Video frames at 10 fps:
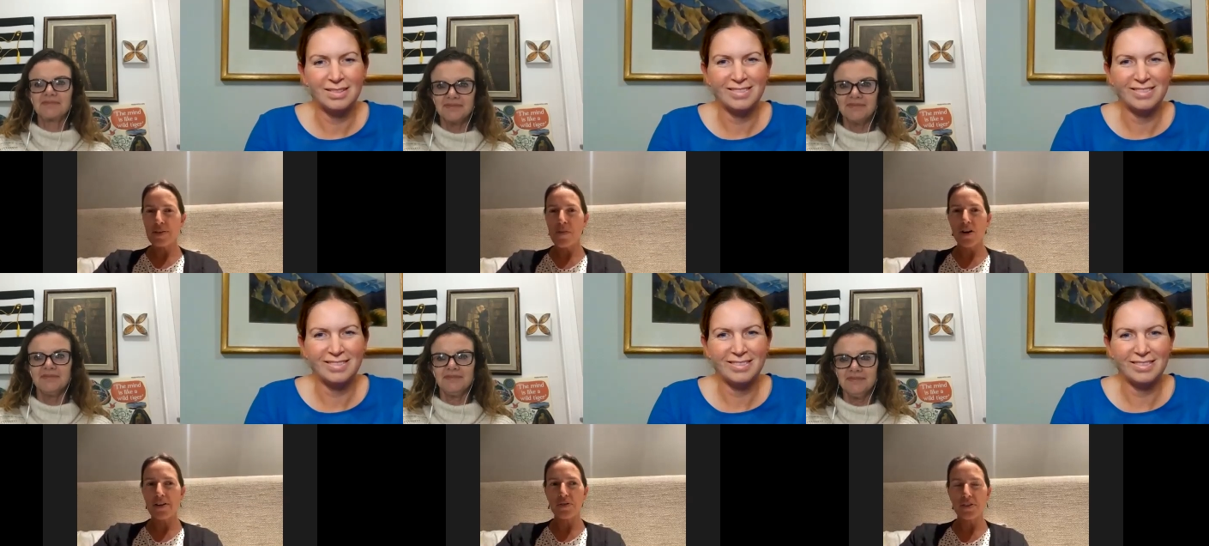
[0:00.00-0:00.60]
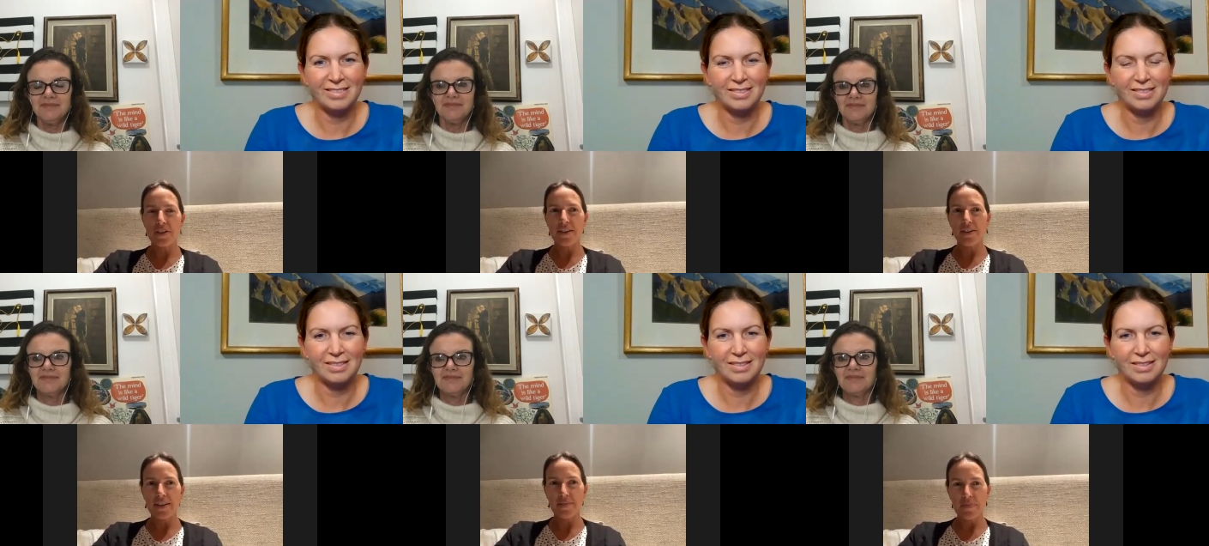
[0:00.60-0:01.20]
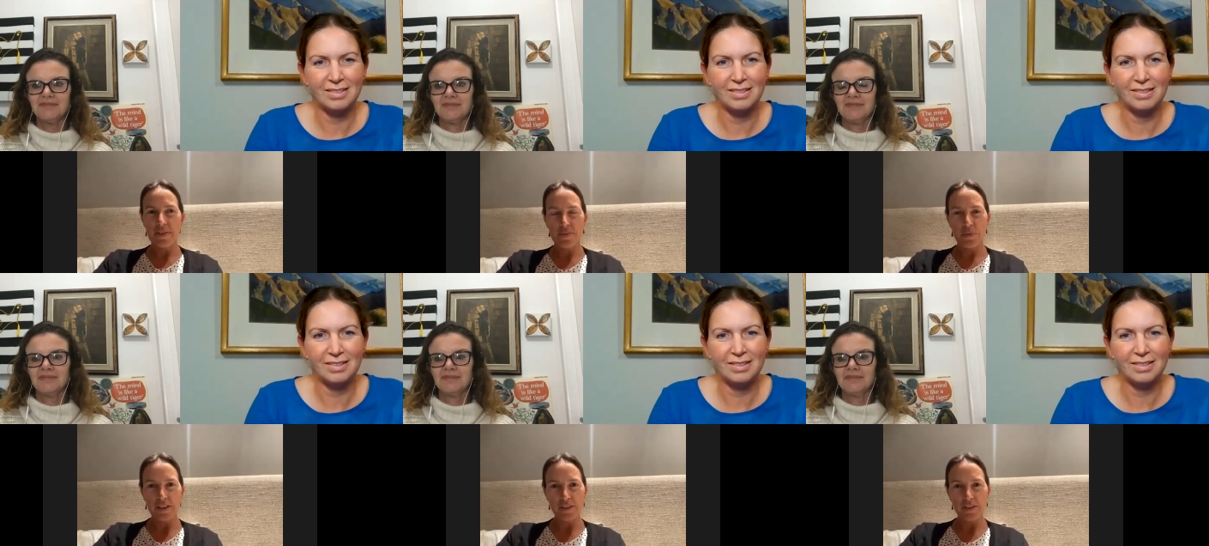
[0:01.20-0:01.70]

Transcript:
Speaker 1: mild, and um, and we could